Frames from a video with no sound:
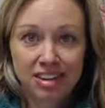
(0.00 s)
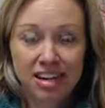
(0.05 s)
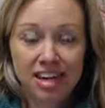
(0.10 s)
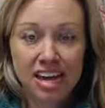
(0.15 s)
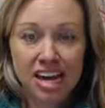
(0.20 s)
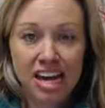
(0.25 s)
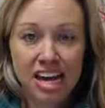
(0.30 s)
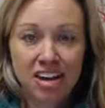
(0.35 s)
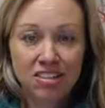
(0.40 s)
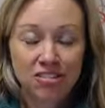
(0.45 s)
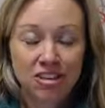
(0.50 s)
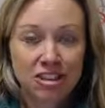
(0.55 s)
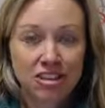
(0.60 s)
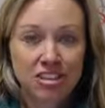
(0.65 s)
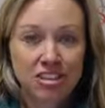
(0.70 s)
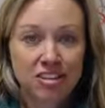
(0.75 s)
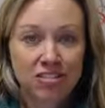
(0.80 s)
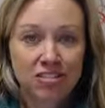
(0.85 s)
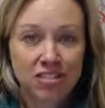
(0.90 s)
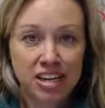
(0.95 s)

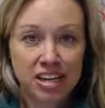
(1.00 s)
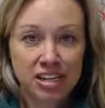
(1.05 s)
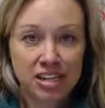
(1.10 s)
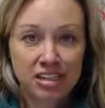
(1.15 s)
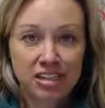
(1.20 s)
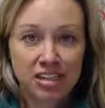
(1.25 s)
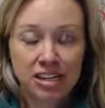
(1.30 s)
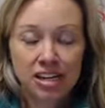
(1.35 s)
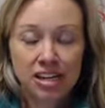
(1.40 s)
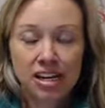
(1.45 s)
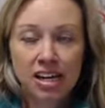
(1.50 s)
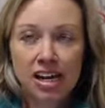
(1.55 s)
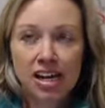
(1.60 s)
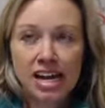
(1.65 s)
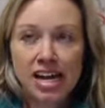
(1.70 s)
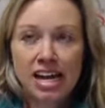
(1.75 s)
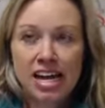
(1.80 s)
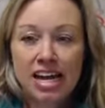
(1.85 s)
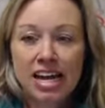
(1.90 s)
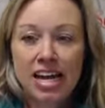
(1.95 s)
Everything fit.
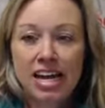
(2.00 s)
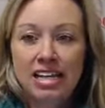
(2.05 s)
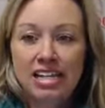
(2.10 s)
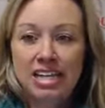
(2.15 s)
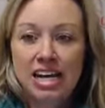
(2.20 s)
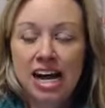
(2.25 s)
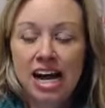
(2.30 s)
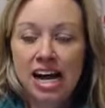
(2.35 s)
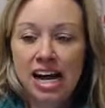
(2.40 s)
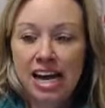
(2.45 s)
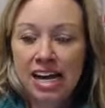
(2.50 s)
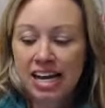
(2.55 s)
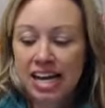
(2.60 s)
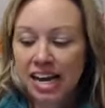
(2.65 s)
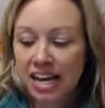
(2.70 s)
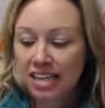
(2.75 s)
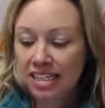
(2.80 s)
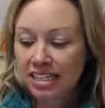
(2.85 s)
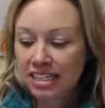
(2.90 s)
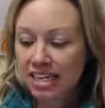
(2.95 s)
And I
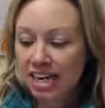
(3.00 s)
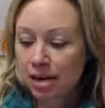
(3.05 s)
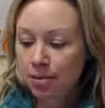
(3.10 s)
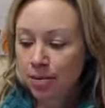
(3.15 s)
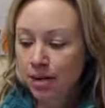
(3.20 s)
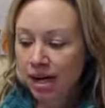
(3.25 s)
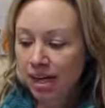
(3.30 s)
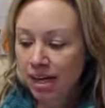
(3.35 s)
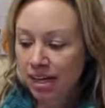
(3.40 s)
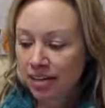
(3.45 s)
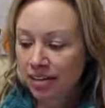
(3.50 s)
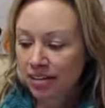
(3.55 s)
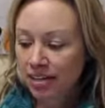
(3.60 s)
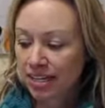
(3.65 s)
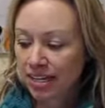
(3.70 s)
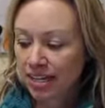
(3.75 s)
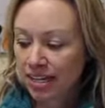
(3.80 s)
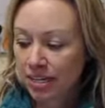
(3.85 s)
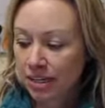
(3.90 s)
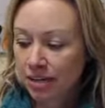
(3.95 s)
ended up
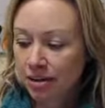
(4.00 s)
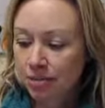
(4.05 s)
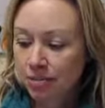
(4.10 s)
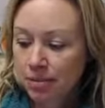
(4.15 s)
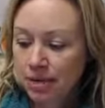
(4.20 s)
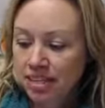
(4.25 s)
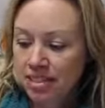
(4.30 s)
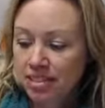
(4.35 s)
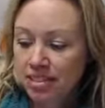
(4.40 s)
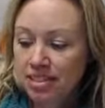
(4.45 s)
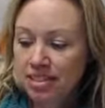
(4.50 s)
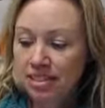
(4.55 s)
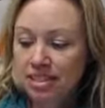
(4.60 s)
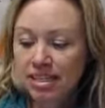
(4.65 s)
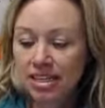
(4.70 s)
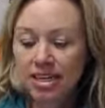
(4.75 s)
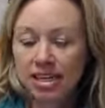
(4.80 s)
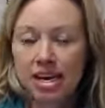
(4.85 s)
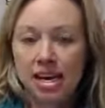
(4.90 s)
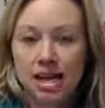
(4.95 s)
hiring,
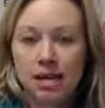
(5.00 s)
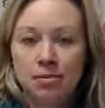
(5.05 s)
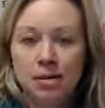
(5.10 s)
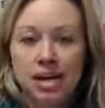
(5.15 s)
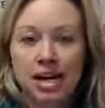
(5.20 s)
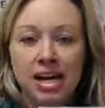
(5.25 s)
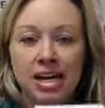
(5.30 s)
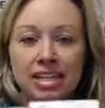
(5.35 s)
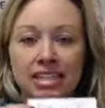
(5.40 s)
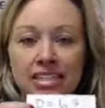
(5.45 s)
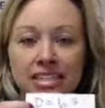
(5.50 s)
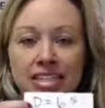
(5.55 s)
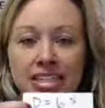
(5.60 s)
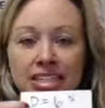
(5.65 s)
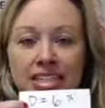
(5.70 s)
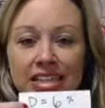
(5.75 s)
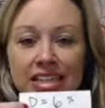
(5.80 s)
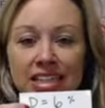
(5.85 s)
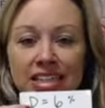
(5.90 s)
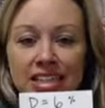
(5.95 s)
basically, I'm a high
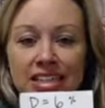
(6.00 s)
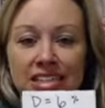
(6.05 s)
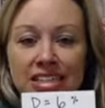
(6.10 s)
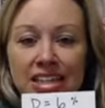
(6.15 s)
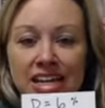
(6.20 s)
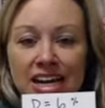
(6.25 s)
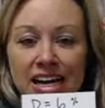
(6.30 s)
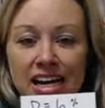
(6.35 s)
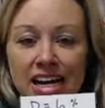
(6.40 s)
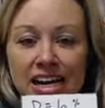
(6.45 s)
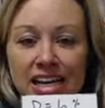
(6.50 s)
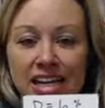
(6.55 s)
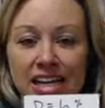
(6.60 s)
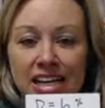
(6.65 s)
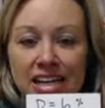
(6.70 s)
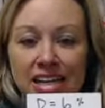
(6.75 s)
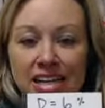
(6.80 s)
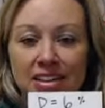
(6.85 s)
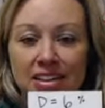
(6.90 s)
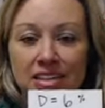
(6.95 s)
D, a little I,
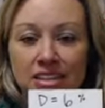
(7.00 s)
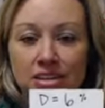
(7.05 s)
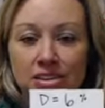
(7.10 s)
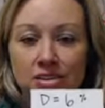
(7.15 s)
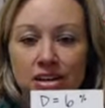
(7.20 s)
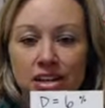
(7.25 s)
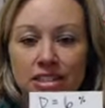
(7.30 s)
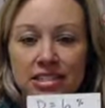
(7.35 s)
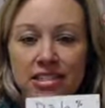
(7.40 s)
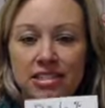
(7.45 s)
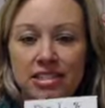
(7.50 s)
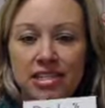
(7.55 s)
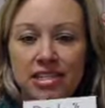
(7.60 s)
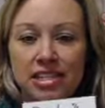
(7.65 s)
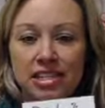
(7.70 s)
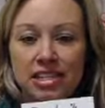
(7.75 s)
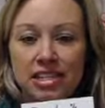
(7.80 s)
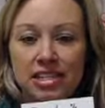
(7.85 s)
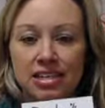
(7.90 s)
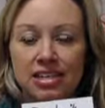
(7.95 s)
and then no S and
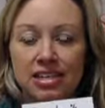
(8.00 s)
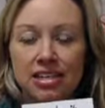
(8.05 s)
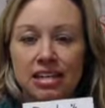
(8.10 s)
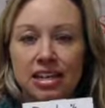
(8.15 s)
C.